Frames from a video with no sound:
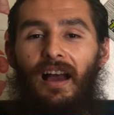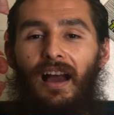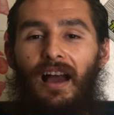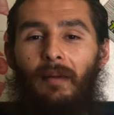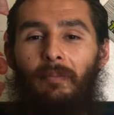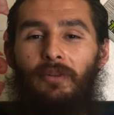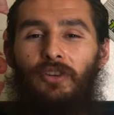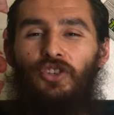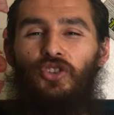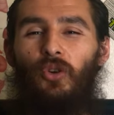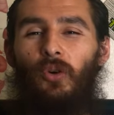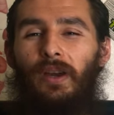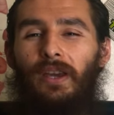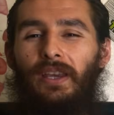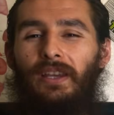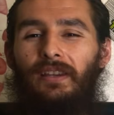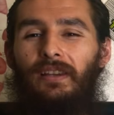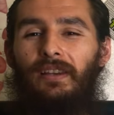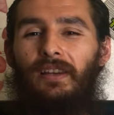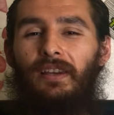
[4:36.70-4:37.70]

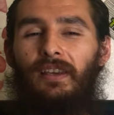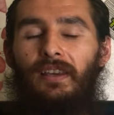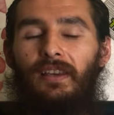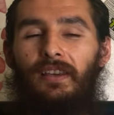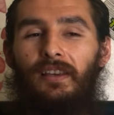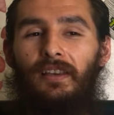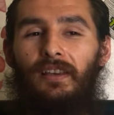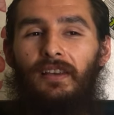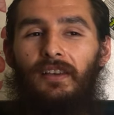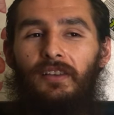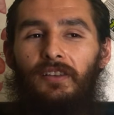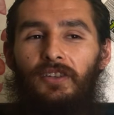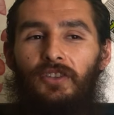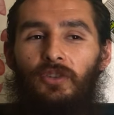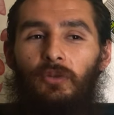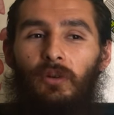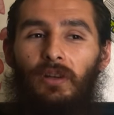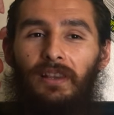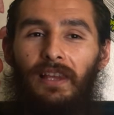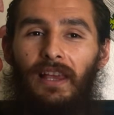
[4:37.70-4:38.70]
enjoying
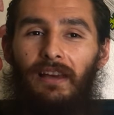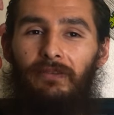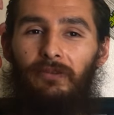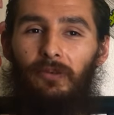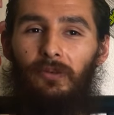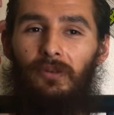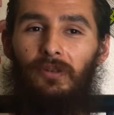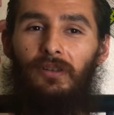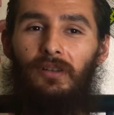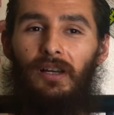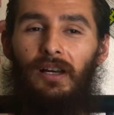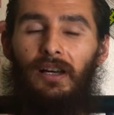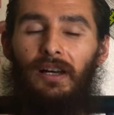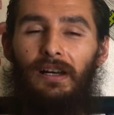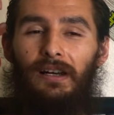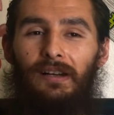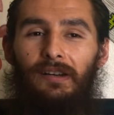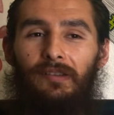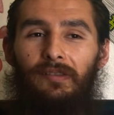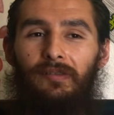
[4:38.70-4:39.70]
to a level
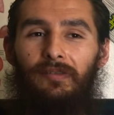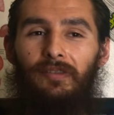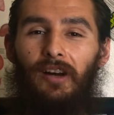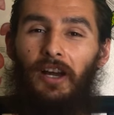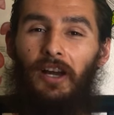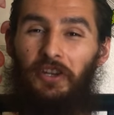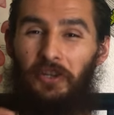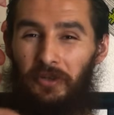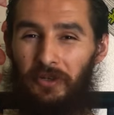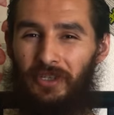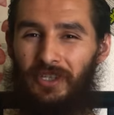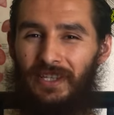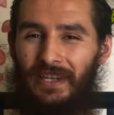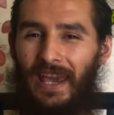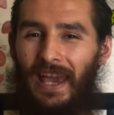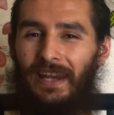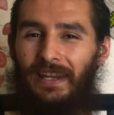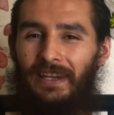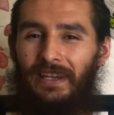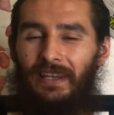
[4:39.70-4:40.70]
of
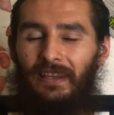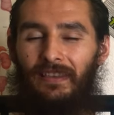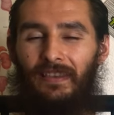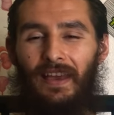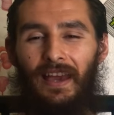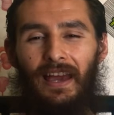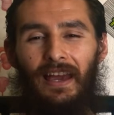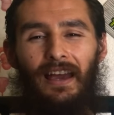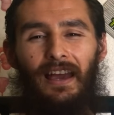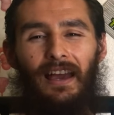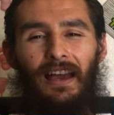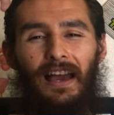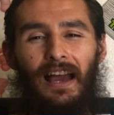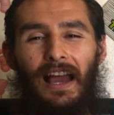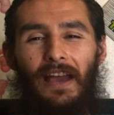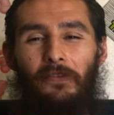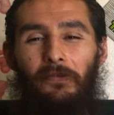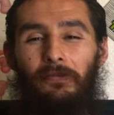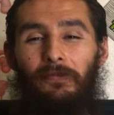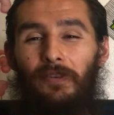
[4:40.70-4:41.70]
understanding that
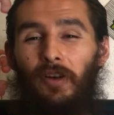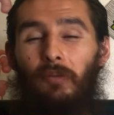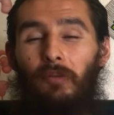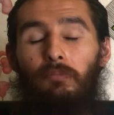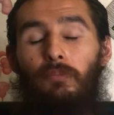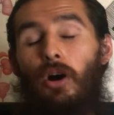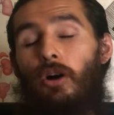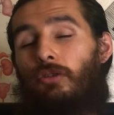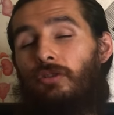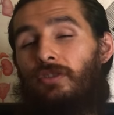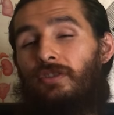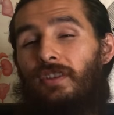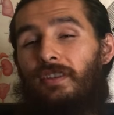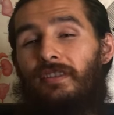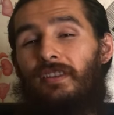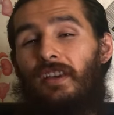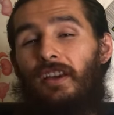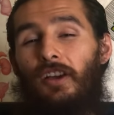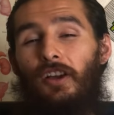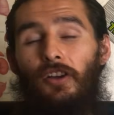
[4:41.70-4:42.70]
I feel most
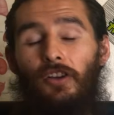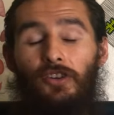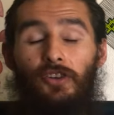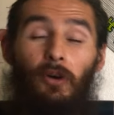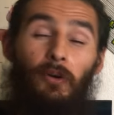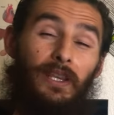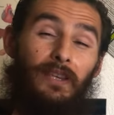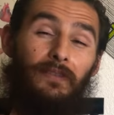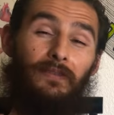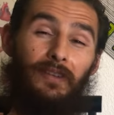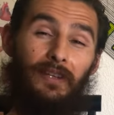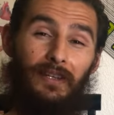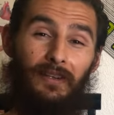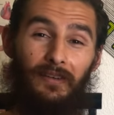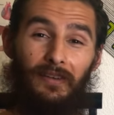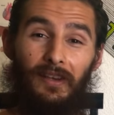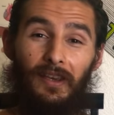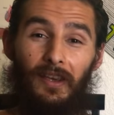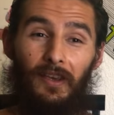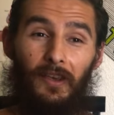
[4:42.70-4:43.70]
don't
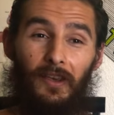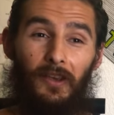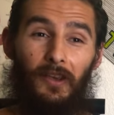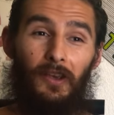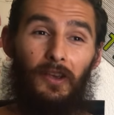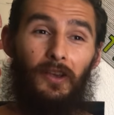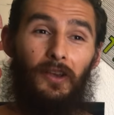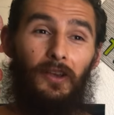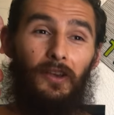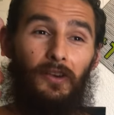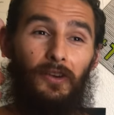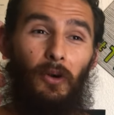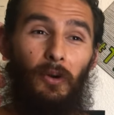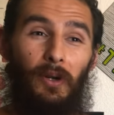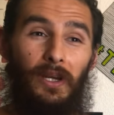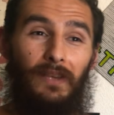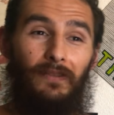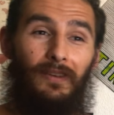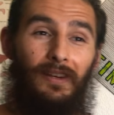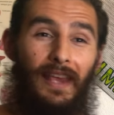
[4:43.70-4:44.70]

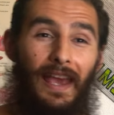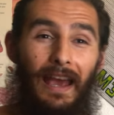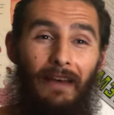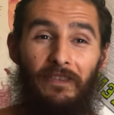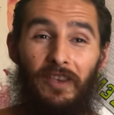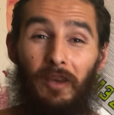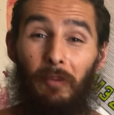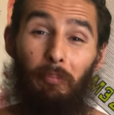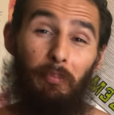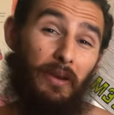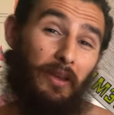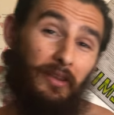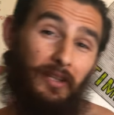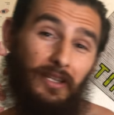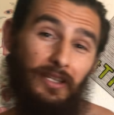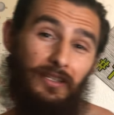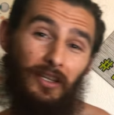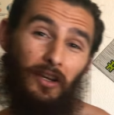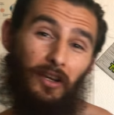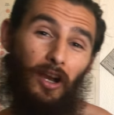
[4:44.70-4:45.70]
even have the ability
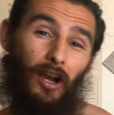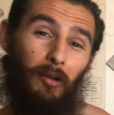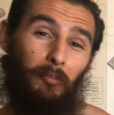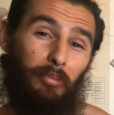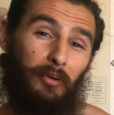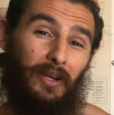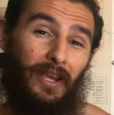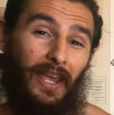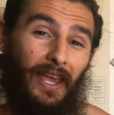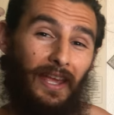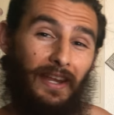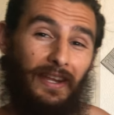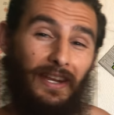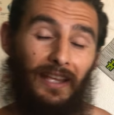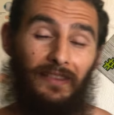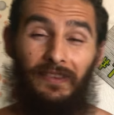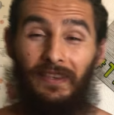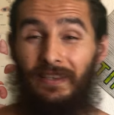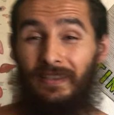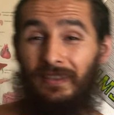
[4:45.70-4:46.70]
to comprehend
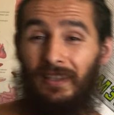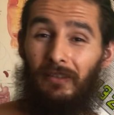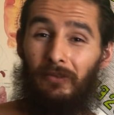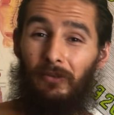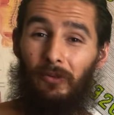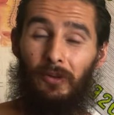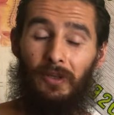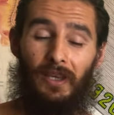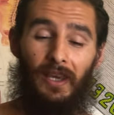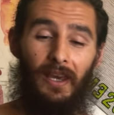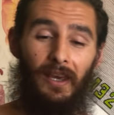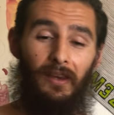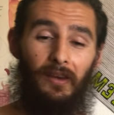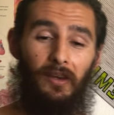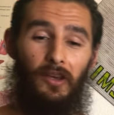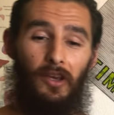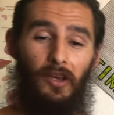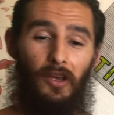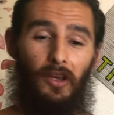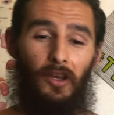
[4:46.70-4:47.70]
at this level yet,
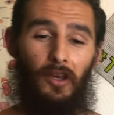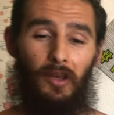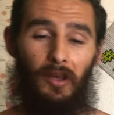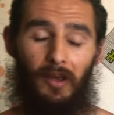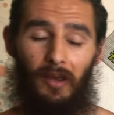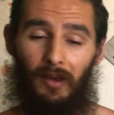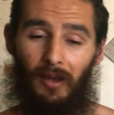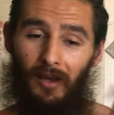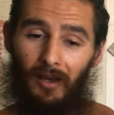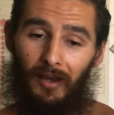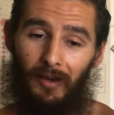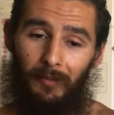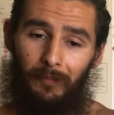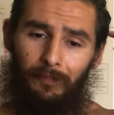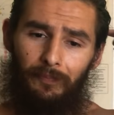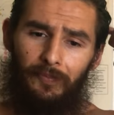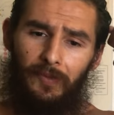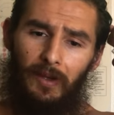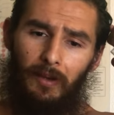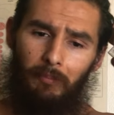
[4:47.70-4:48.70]

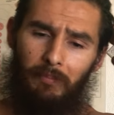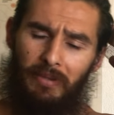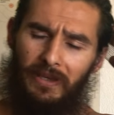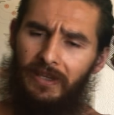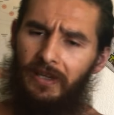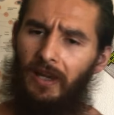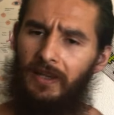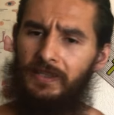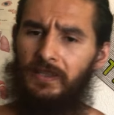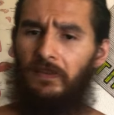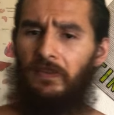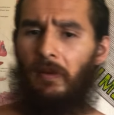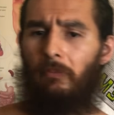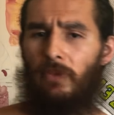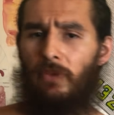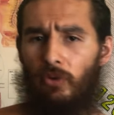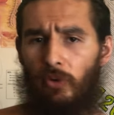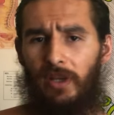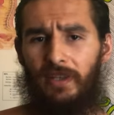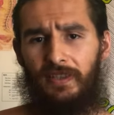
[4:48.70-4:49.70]
because of the
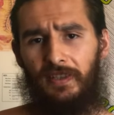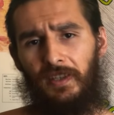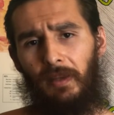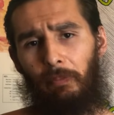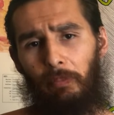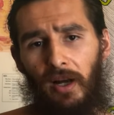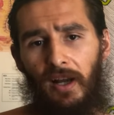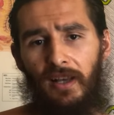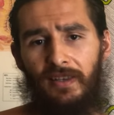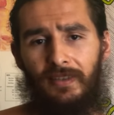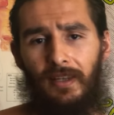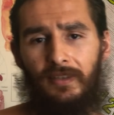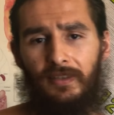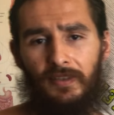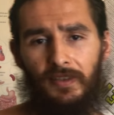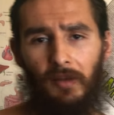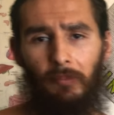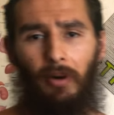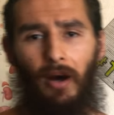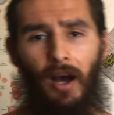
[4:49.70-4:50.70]
mucus and the pus that's
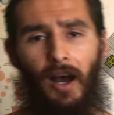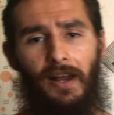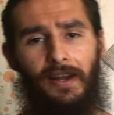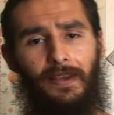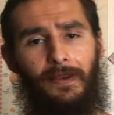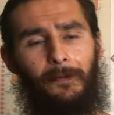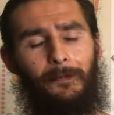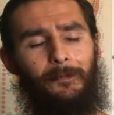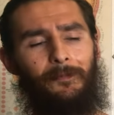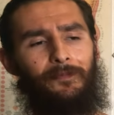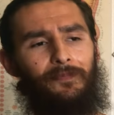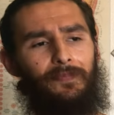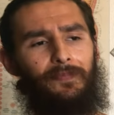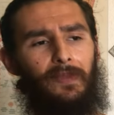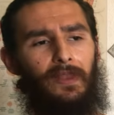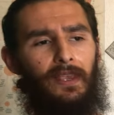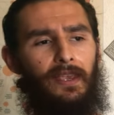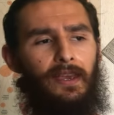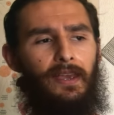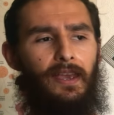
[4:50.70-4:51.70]
in the body.
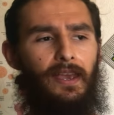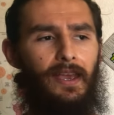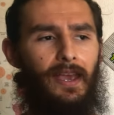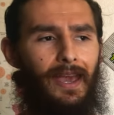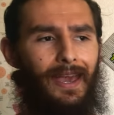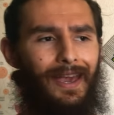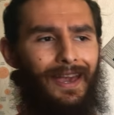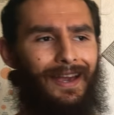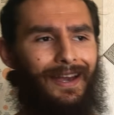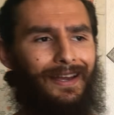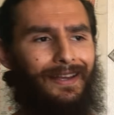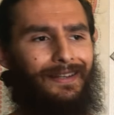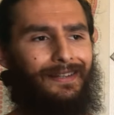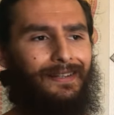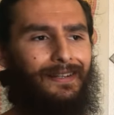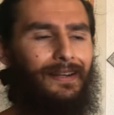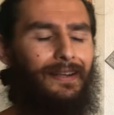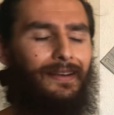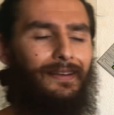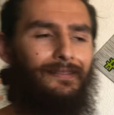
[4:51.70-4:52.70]
And